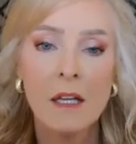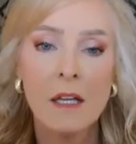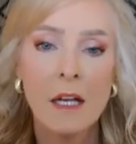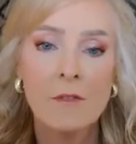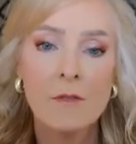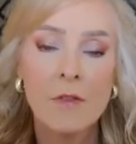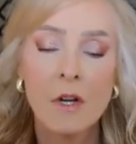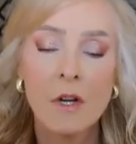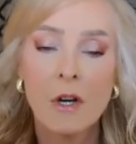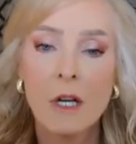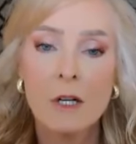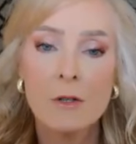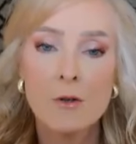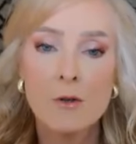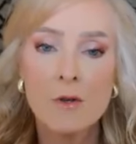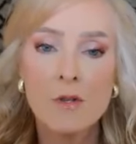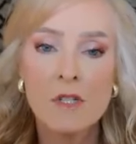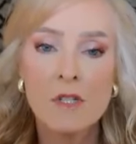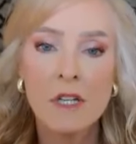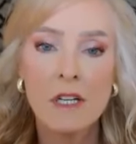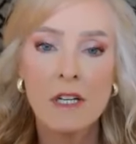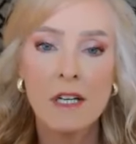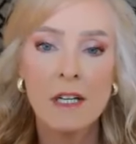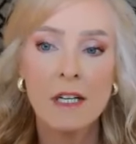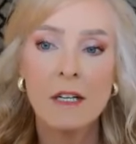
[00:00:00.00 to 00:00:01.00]
If they're
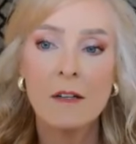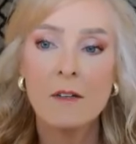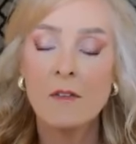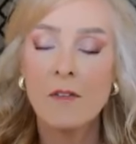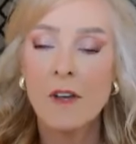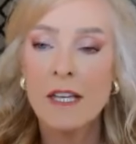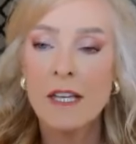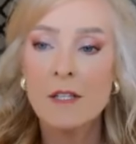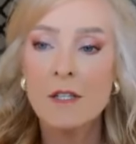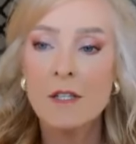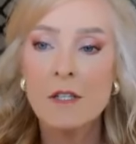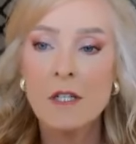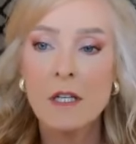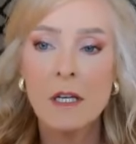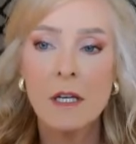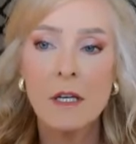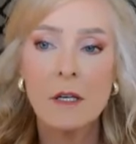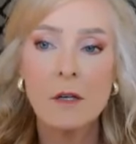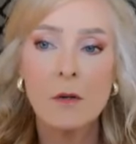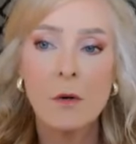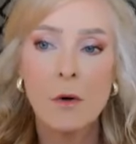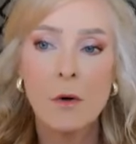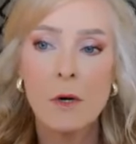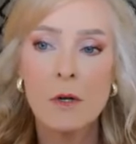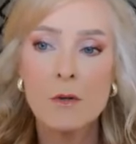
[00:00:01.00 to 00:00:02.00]
interested in
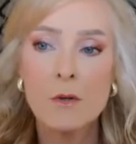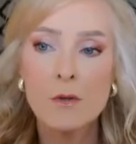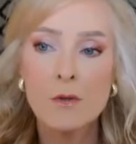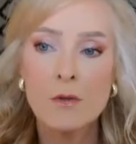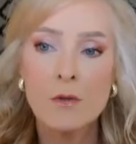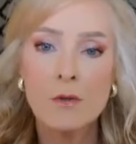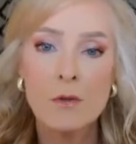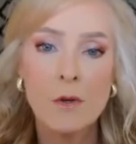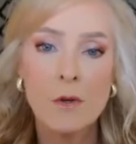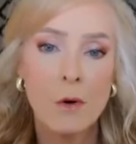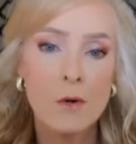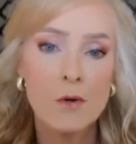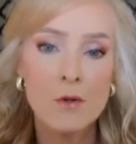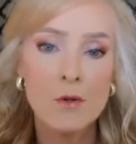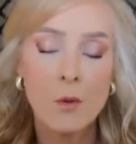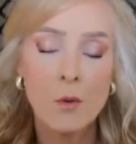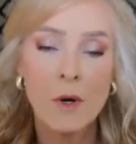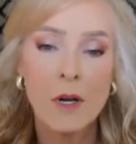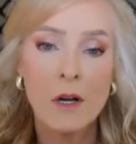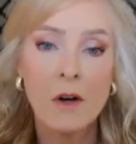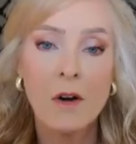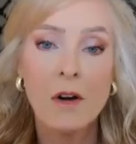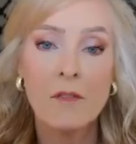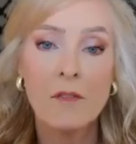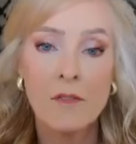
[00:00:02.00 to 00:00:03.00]
investing or in or
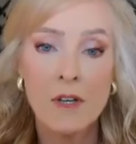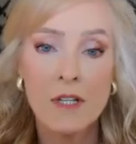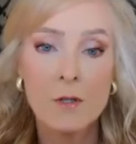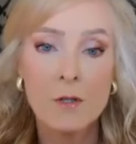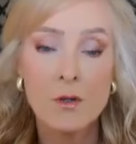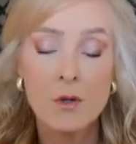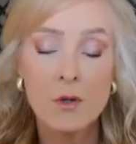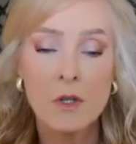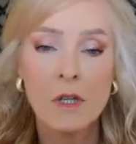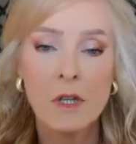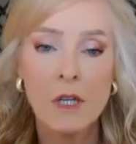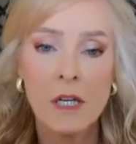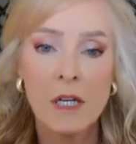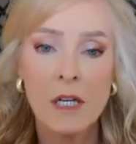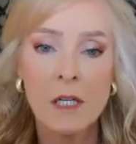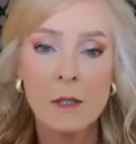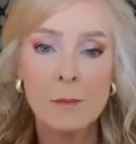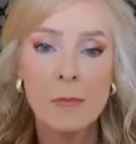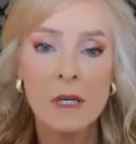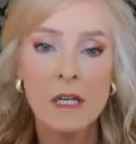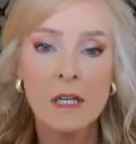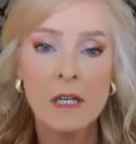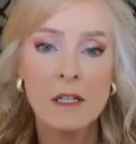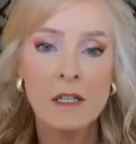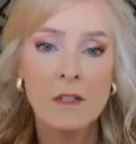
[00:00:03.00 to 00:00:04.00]
joining our investor
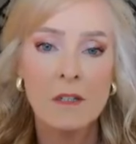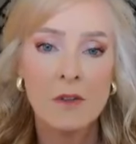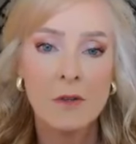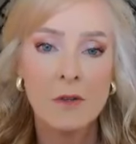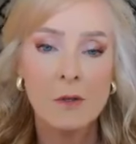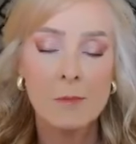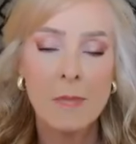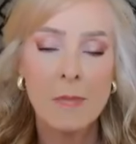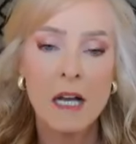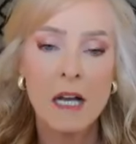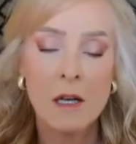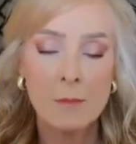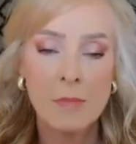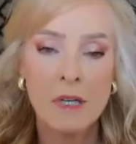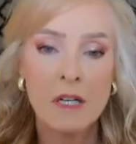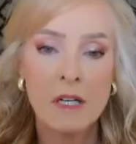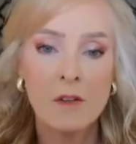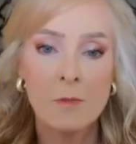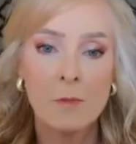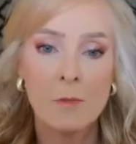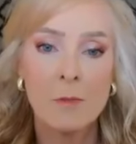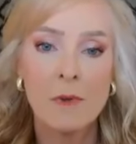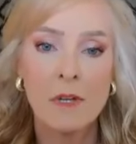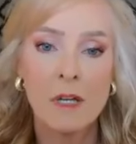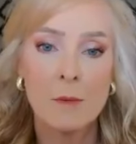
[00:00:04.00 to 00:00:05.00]
club through my
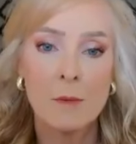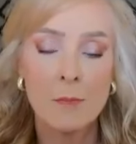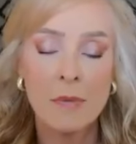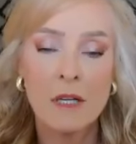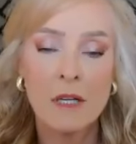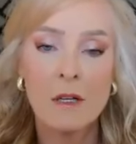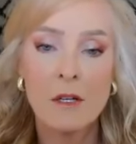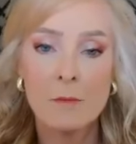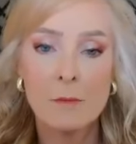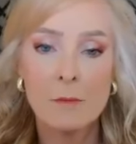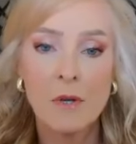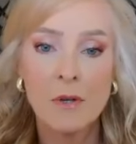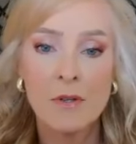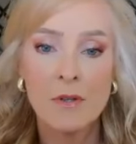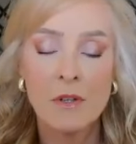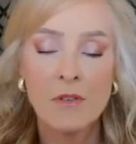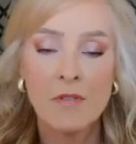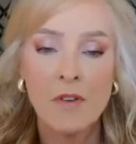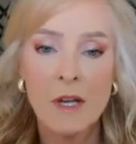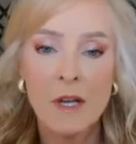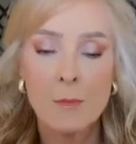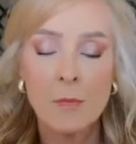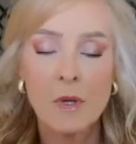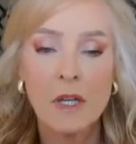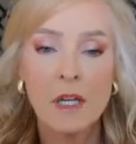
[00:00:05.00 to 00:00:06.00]
above and beyond
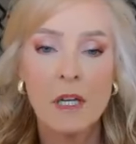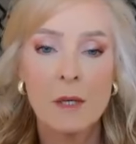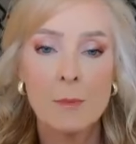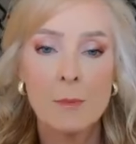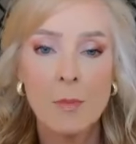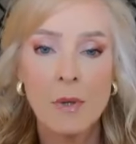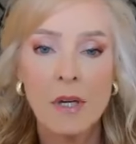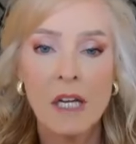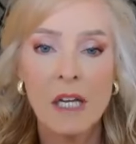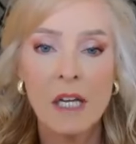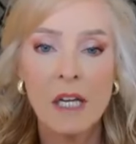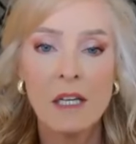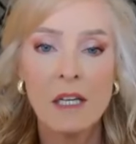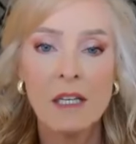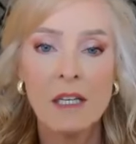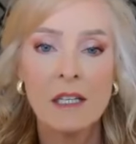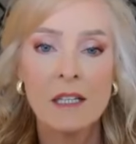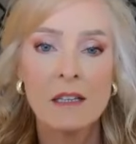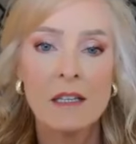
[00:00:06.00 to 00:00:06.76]
multifamily company,